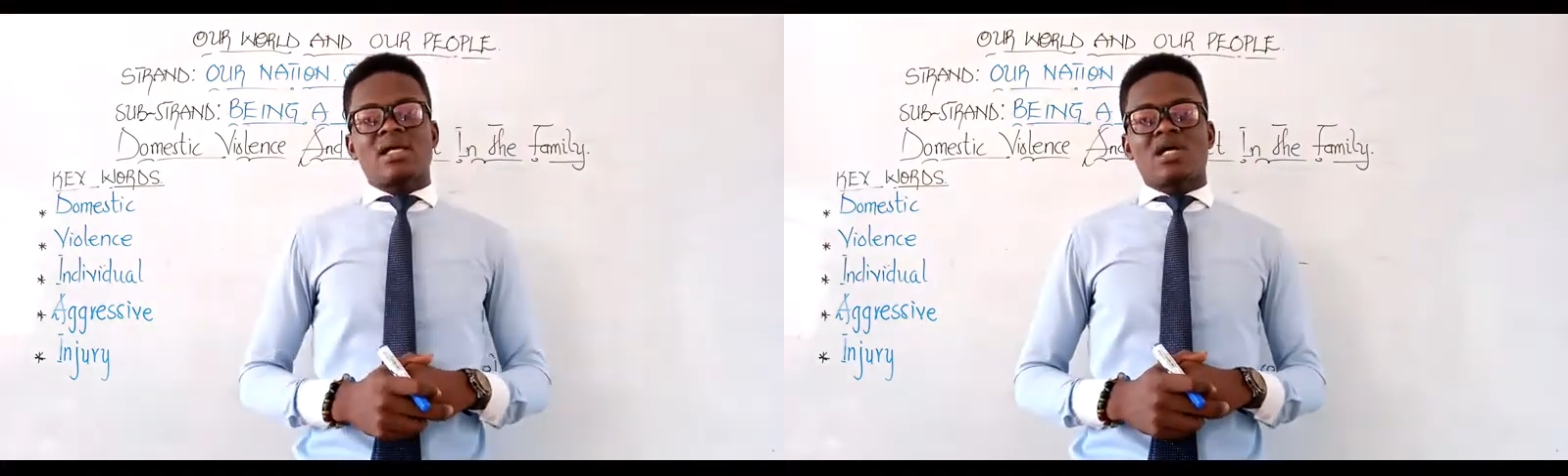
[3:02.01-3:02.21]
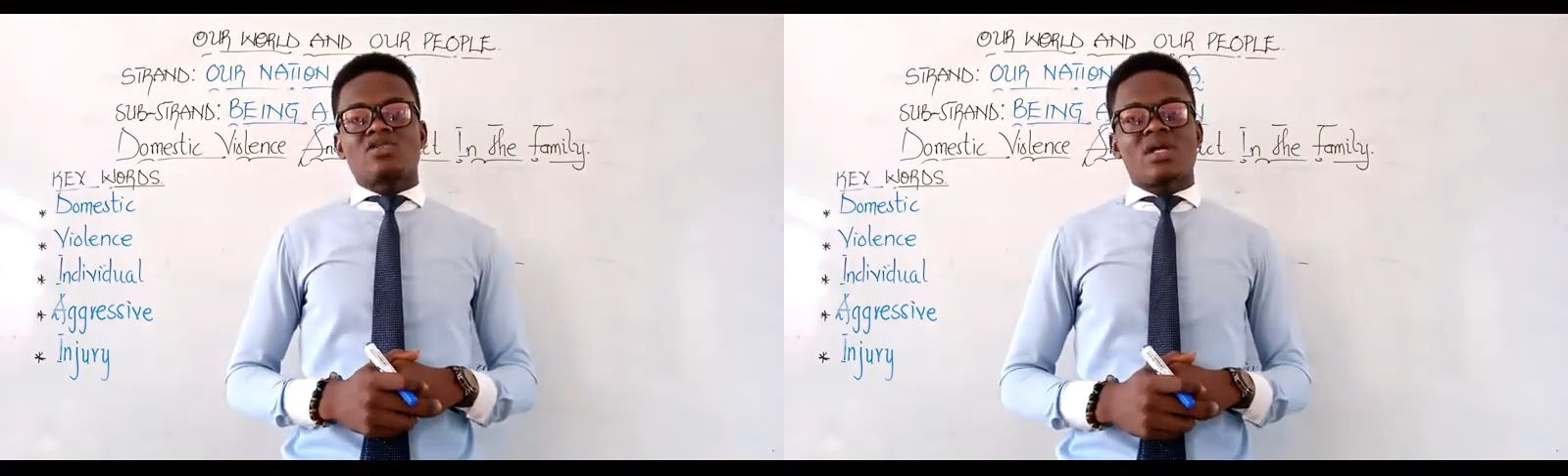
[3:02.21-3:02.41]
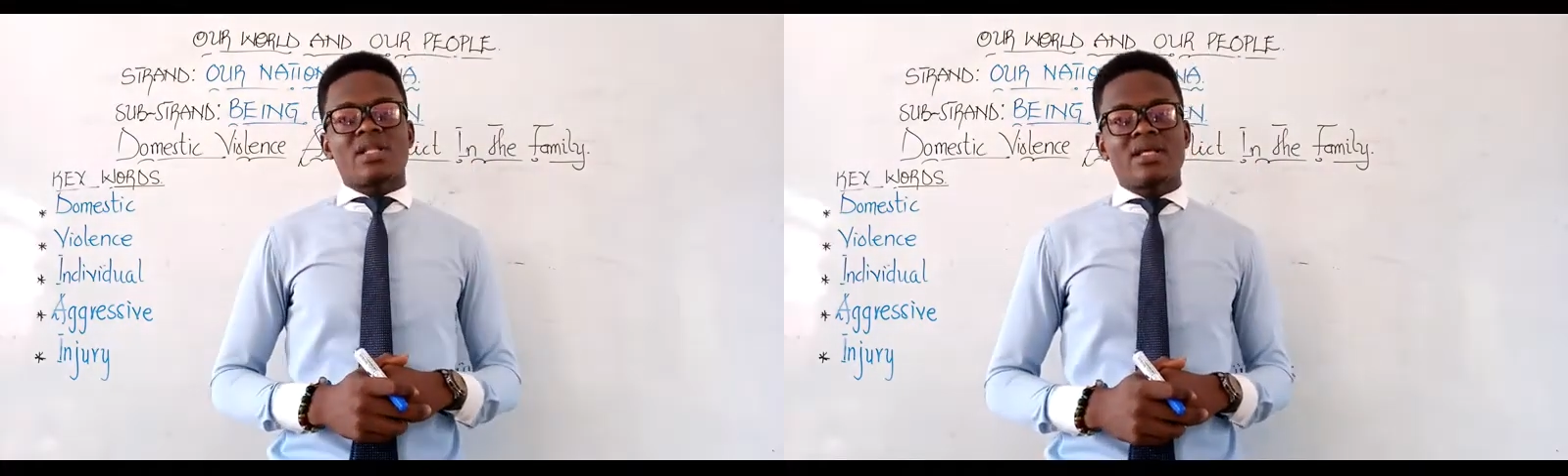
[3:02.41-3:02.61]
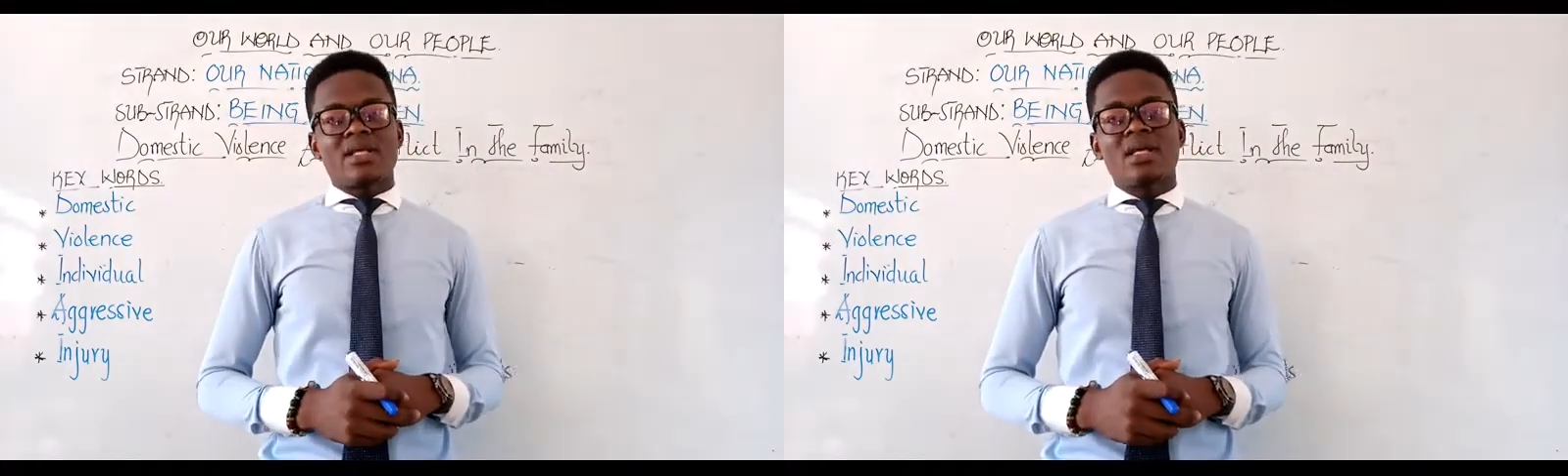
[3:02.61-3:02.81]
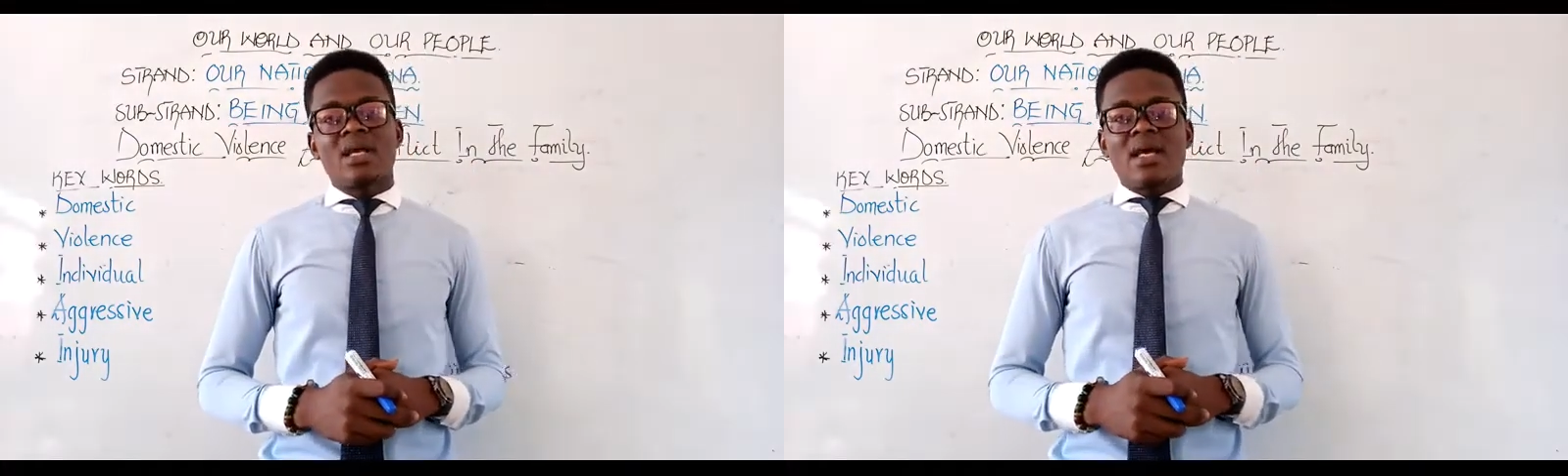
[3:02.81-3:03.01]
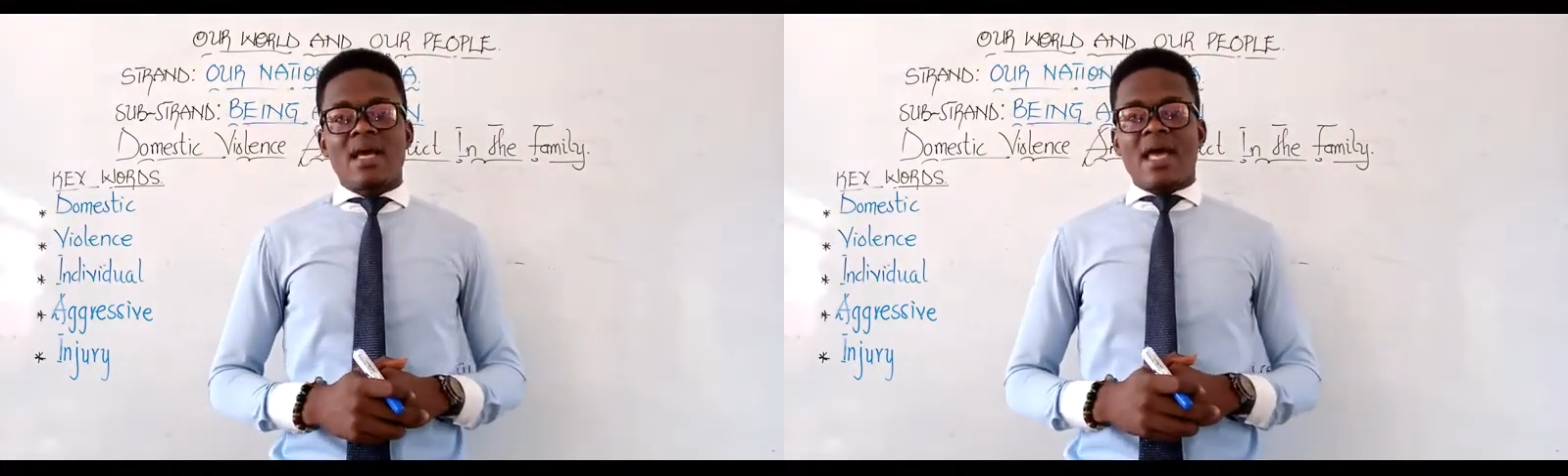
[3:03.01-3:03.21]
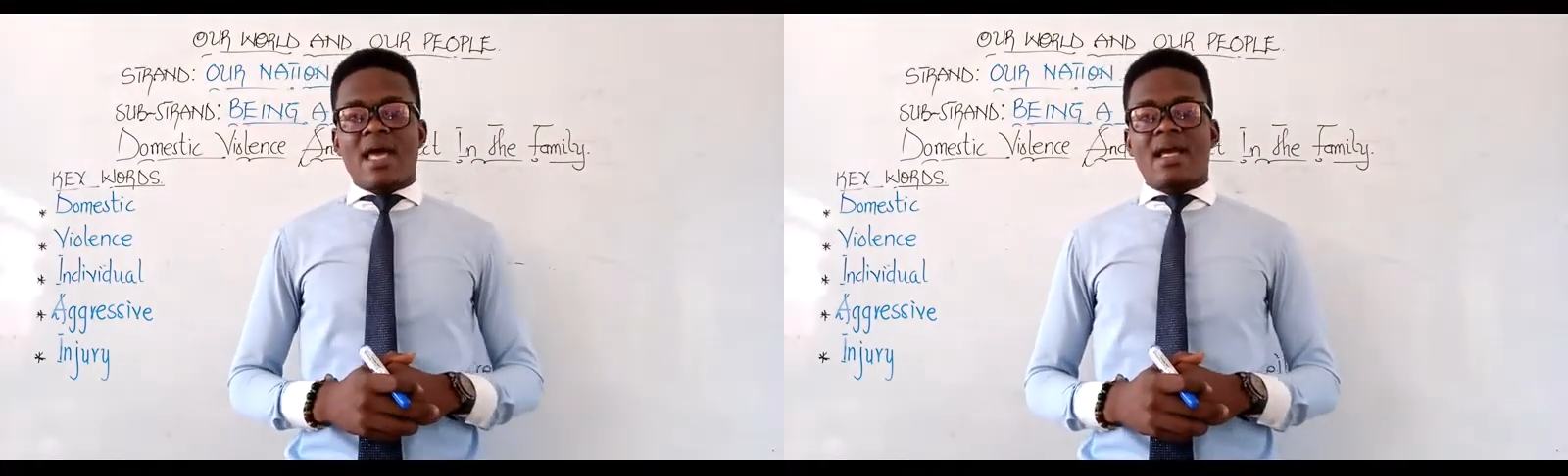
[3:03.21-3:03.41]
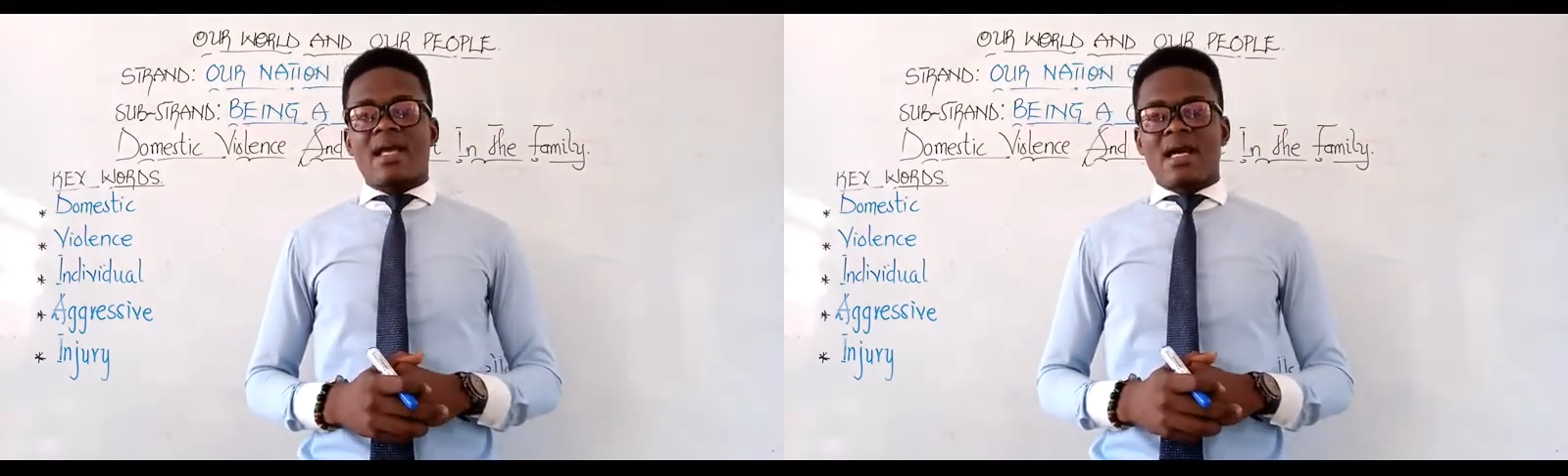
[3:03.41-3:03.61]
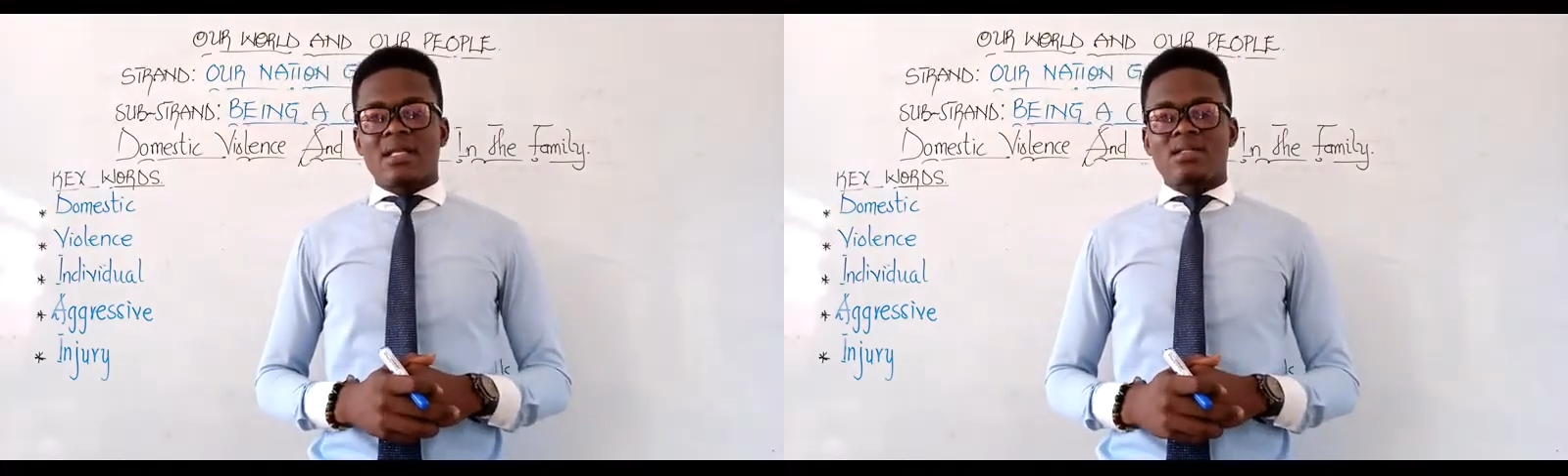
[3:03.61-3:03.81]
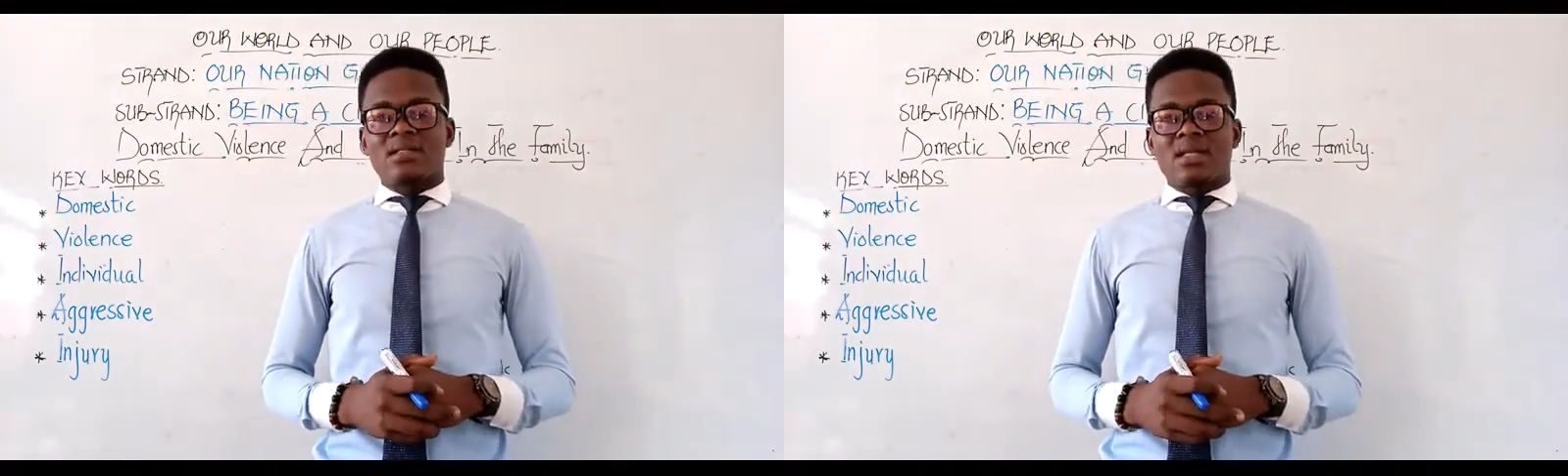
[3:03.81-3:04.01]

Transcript: actually can